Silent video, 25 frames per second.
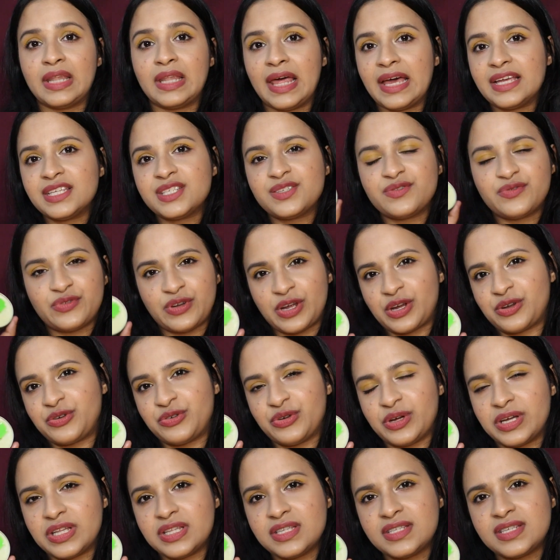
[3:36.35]
Next,
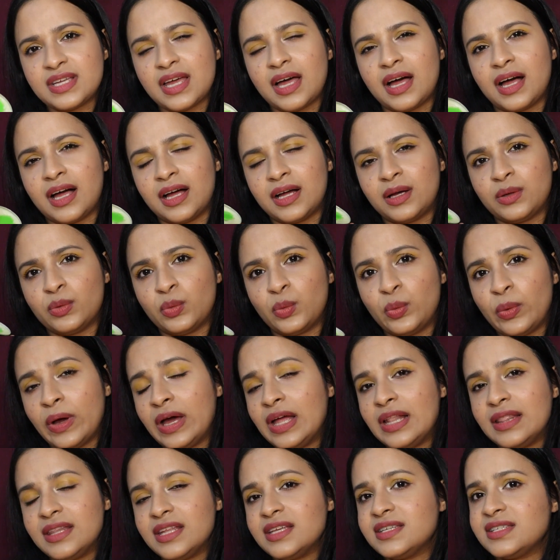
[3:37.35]
fragrance. Well,
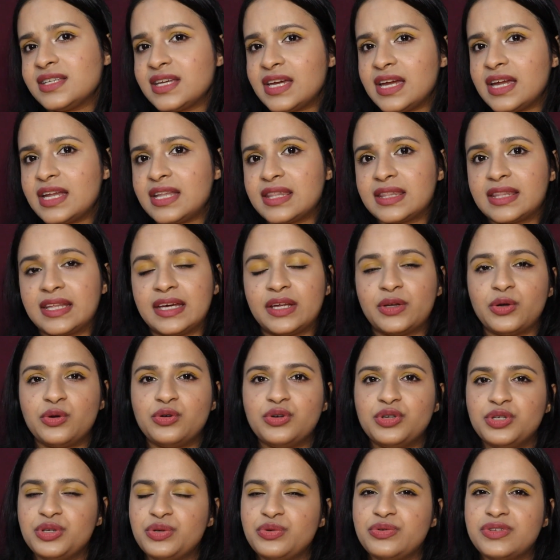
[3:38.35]
they say they
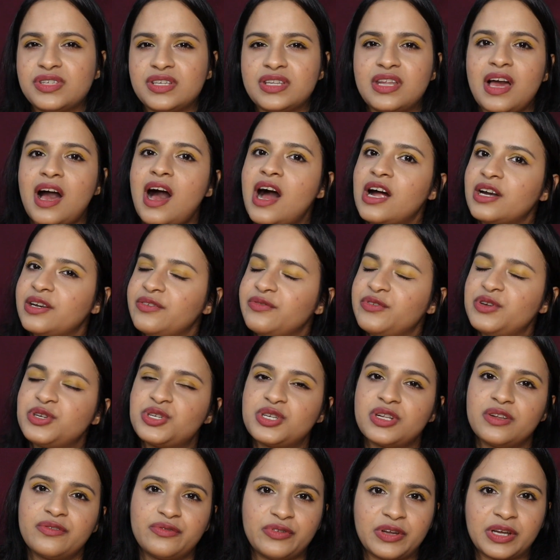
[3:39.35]
don't use any
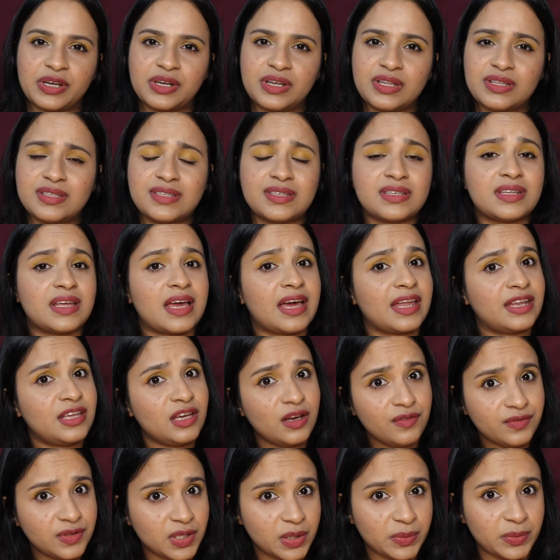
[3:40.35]
artificial fragrance in
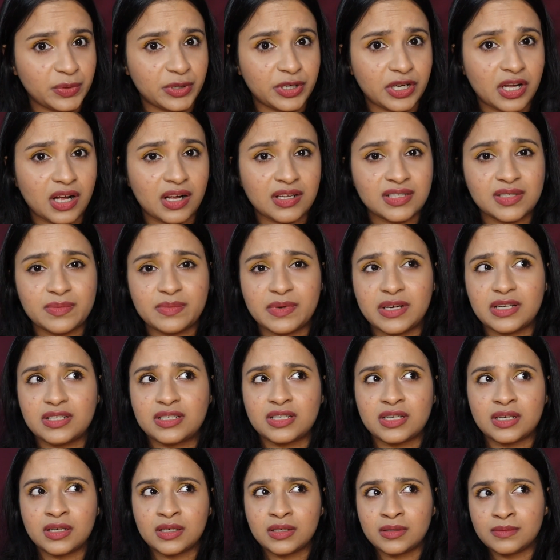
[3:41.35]
any of their products,
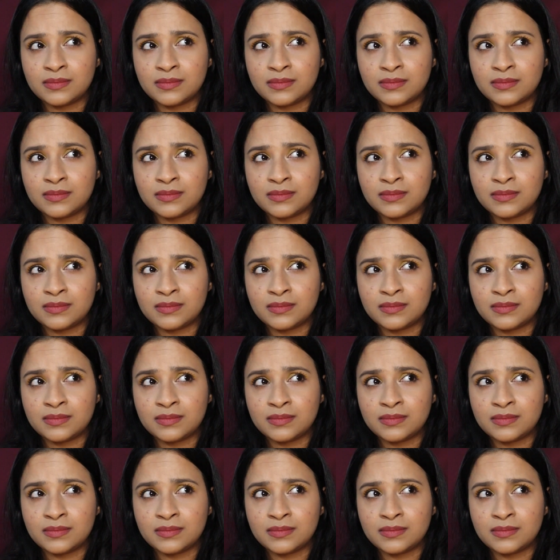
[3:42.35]
but